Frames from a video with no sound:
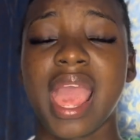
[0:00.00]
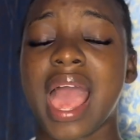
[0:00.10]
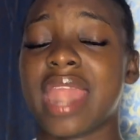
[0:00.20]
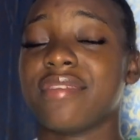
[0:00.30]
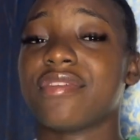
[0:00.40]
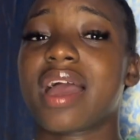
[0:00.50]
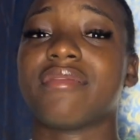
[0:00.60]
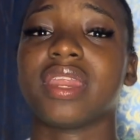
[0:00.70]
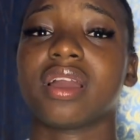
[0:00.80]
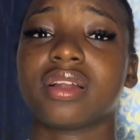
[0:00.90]
and if you have
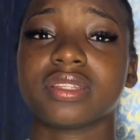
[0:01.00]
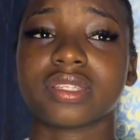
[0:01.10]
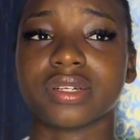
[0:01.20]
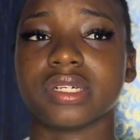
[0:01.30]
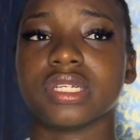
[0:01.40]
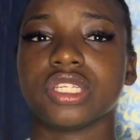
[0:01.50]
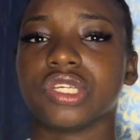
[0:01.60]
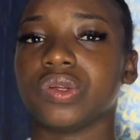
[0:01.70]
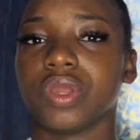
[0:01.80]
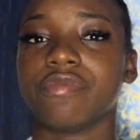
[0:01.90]
any concerns,
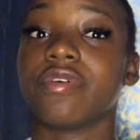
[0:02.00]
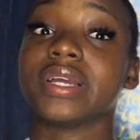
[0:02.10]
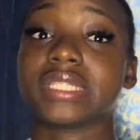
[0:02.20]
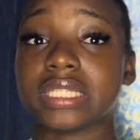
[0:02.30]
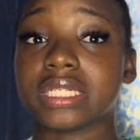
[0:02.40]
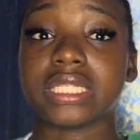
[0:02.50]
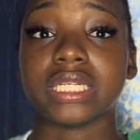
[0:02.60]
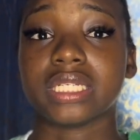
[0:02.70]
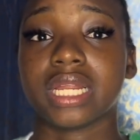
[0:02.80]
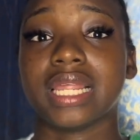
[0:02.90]
you voice it to the
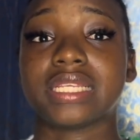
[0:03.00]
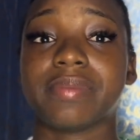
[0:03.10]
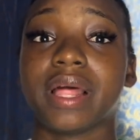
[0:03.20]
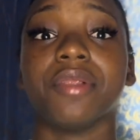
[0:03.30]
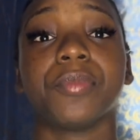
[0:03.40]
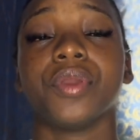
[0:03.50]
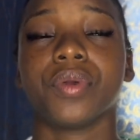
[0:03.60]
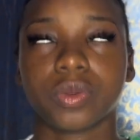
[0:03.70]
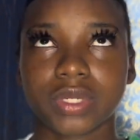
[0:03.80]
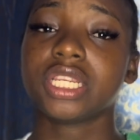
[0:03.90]
teacher, let him help
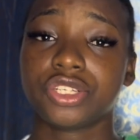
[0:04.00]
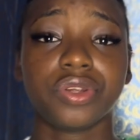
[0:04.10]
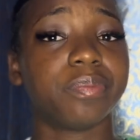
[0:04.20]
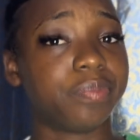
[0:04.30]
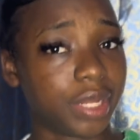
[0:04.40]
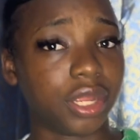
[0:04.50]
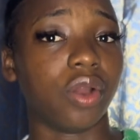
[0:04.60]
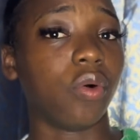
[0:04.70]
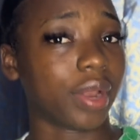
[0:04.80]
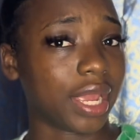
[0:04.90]
you. It should be
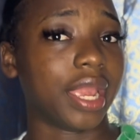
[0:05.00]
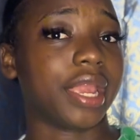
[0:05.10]
okay.